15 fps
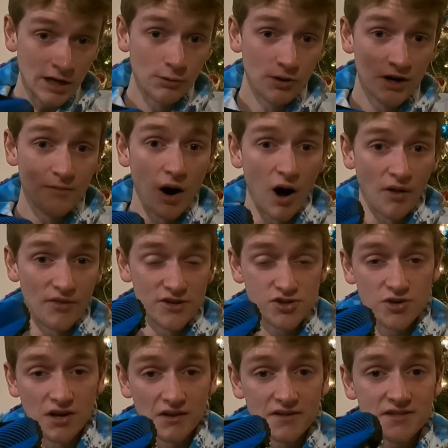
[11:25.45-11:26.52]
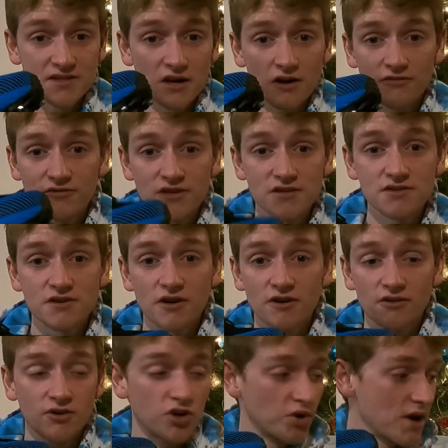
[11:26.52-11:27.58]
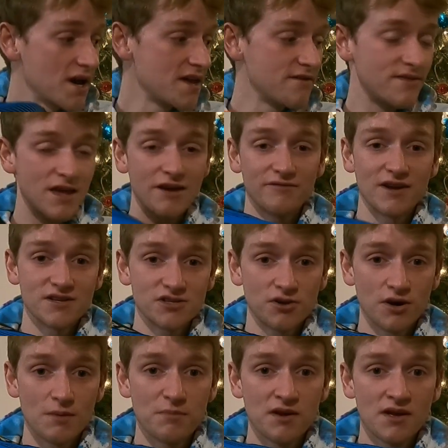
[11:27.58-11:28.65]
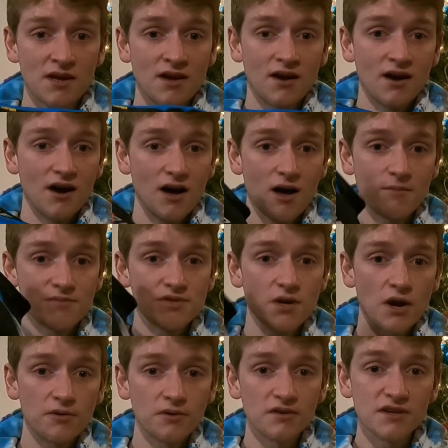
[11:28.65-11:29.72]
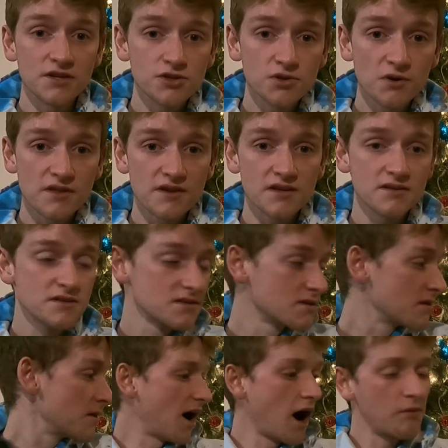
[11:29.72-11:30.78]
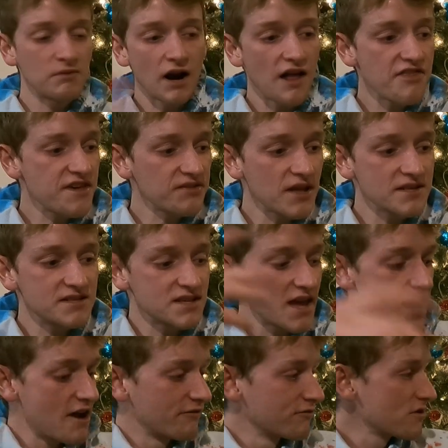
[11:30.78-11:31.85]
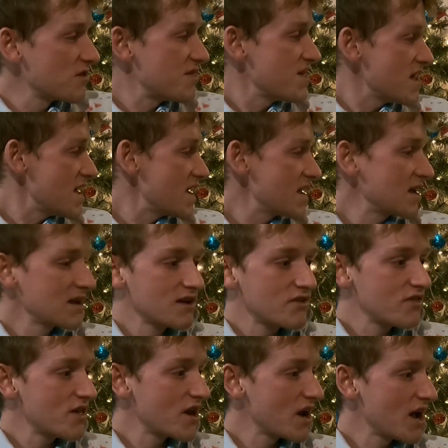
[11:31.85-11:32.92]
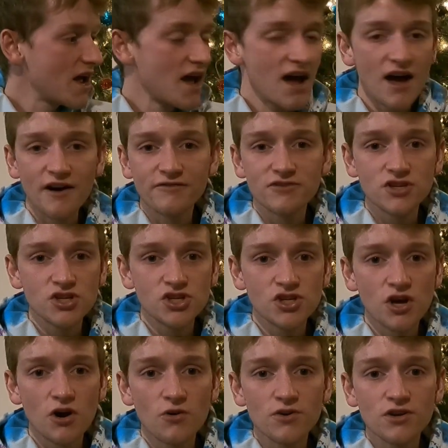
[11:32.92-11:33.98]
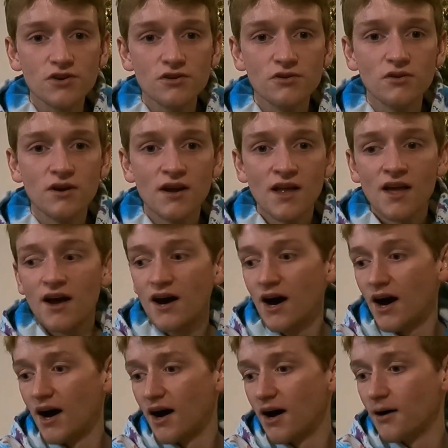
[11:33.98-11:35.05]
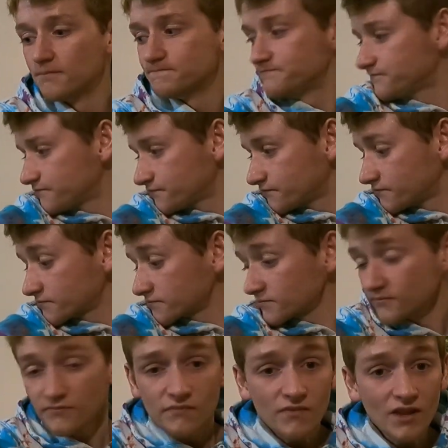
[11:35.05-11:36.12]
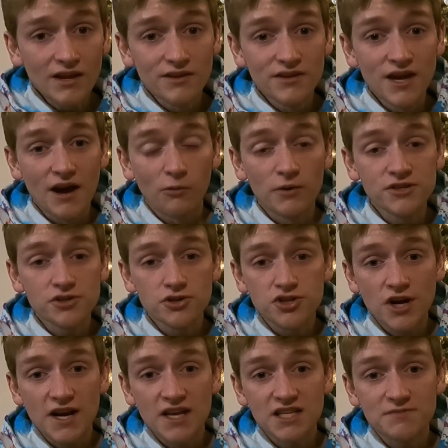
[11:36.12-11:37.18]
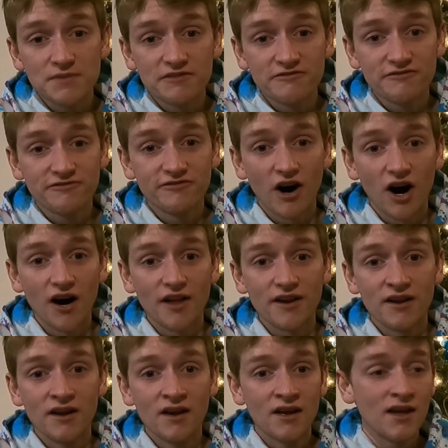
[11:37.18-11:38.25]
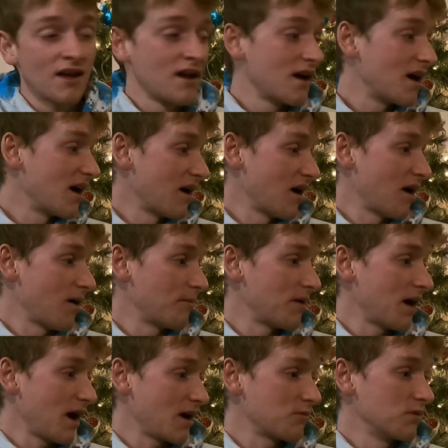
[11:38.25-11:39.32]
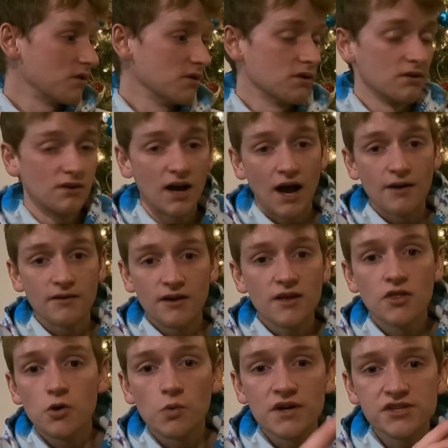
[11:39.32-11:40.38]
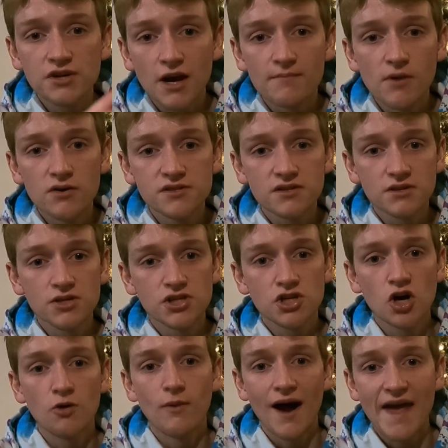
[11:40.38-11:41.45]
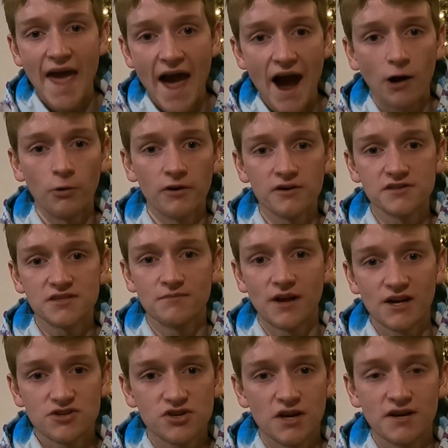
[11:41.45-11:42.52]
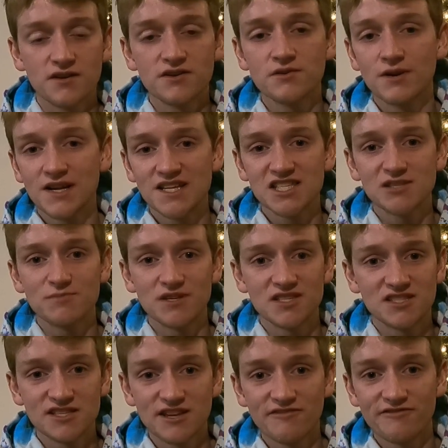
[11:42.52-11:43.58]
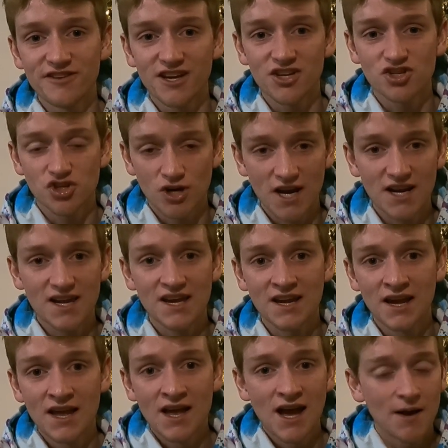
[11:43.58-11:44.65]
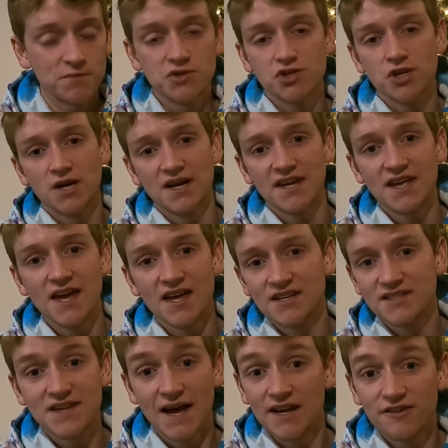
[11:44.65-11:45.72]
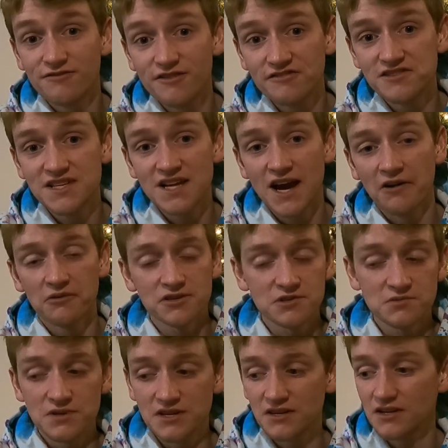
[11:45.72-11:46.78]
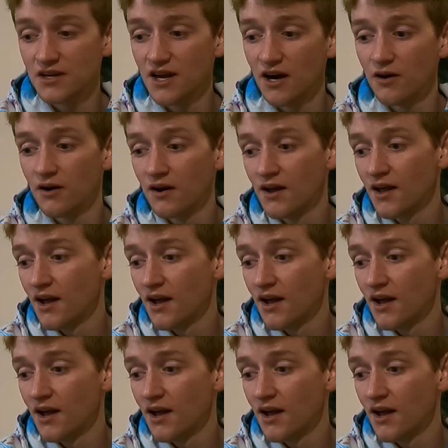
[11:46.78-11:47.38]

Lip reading: when I'm on the trail itself, these are great and they have nice grip. So I really enjoy these. And I think that's everything that I have to show you. Yeah, winter training's been fun. In the winter, I mostly just go by hours. I'm not trying to do any specific training. I'm just trying to get 10 to 15 hours a week, you know,